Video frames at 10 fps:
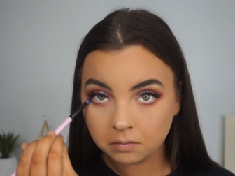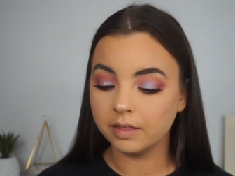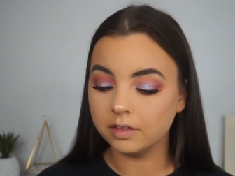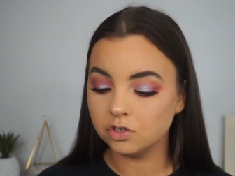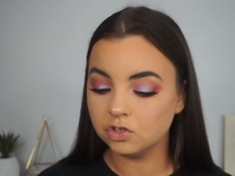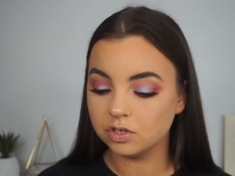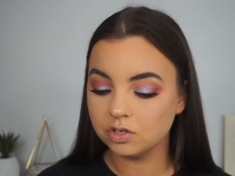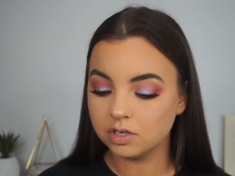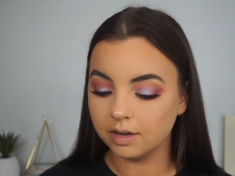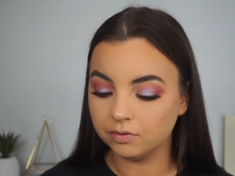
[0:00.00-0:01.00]
And then to
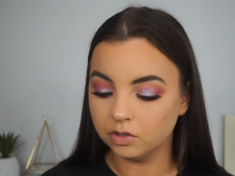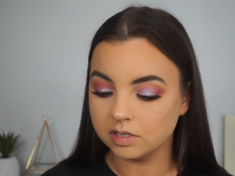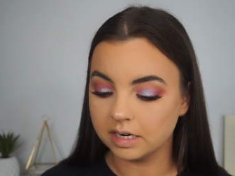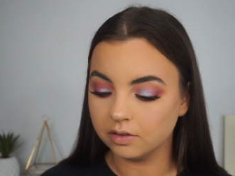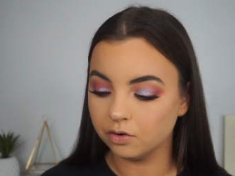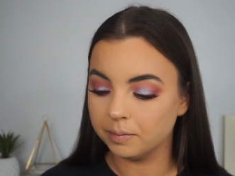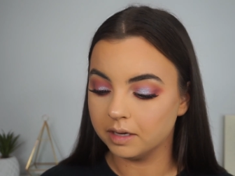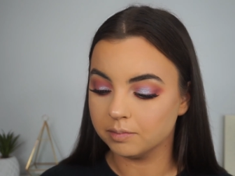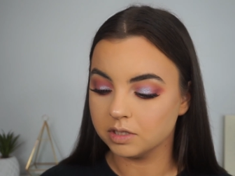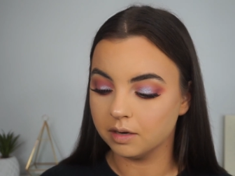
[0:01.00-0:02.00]
just diffuse that a little bit,
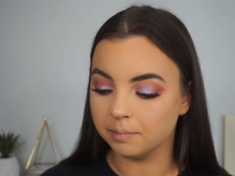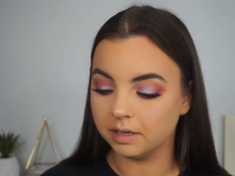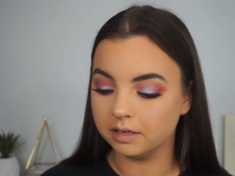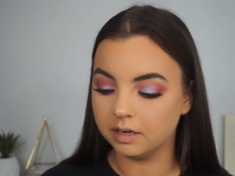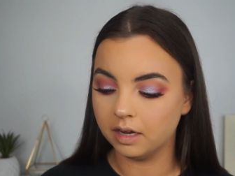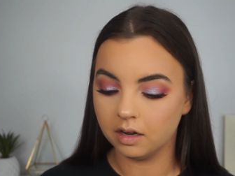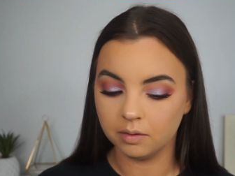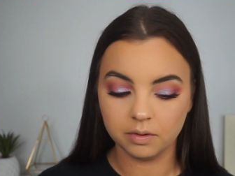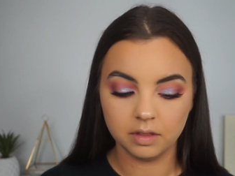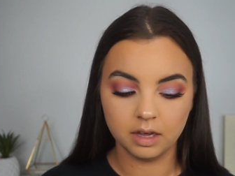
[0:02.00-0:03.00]
I'm just going to blend it
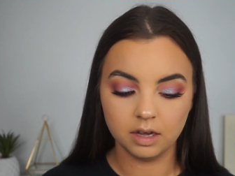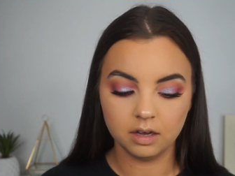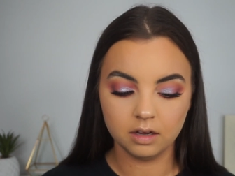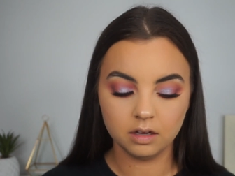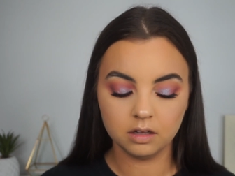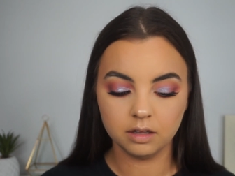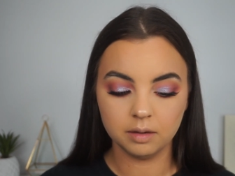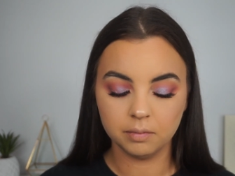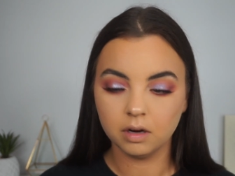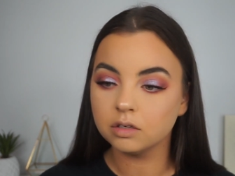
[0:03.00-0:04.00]
out with a
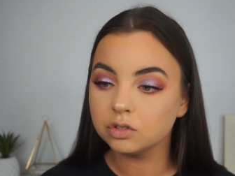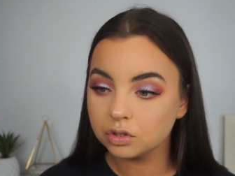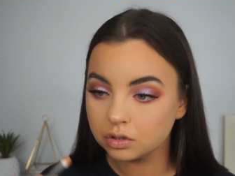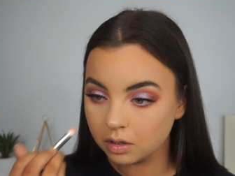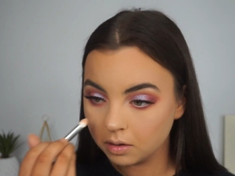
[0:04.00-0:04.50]
clean brush.